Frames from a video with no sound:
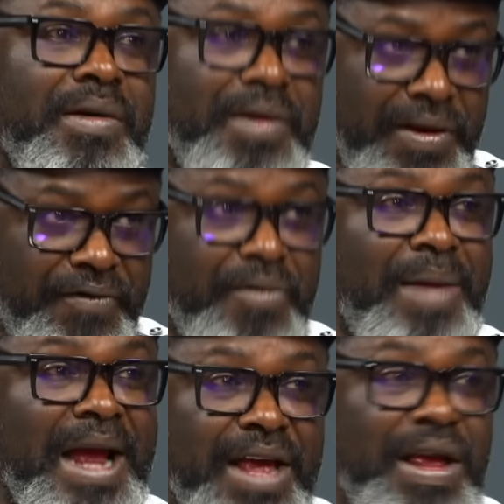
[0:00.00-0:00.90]
even
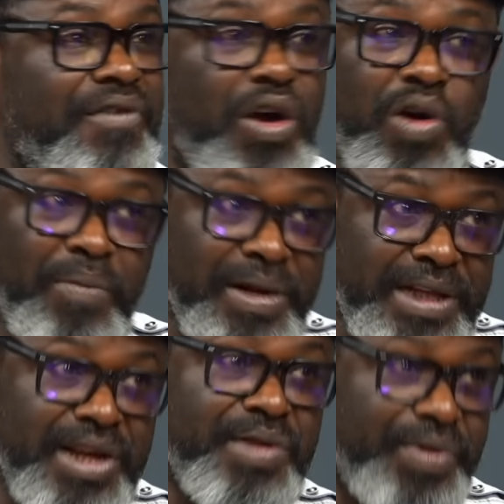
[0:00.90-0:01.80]
by now, you have not
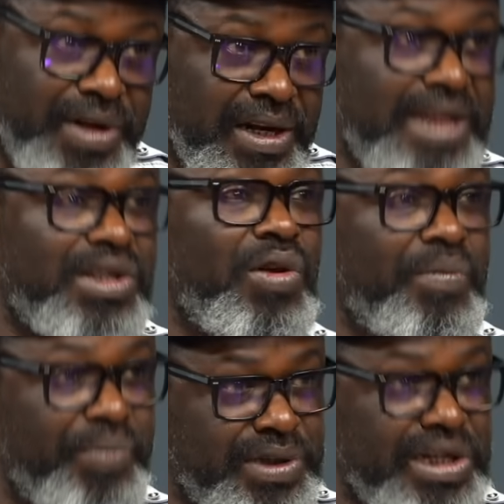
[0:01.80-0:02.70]
completed the building, let alone
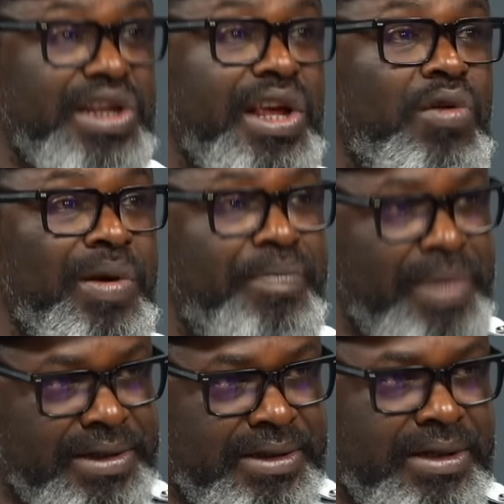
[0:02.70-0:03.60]
putting in the
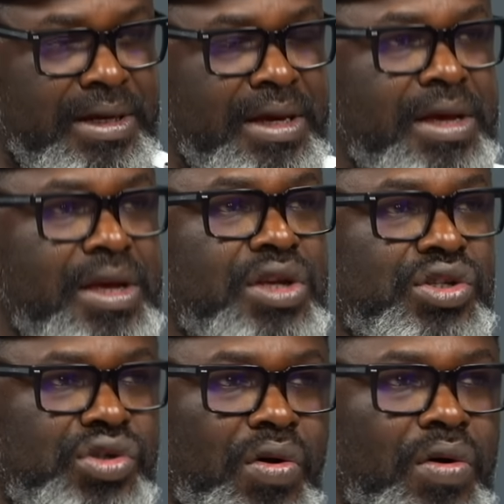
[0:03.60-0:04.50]
equipment.
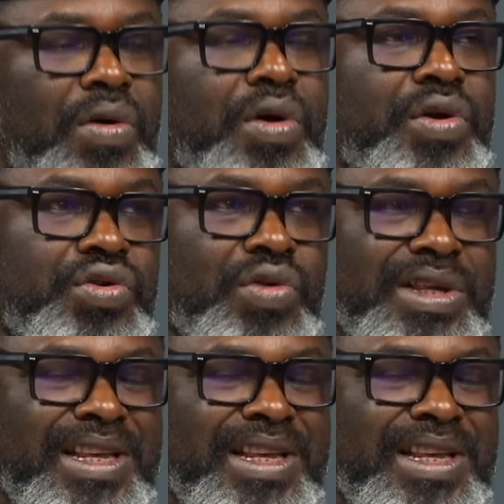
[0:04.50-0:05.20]
So it's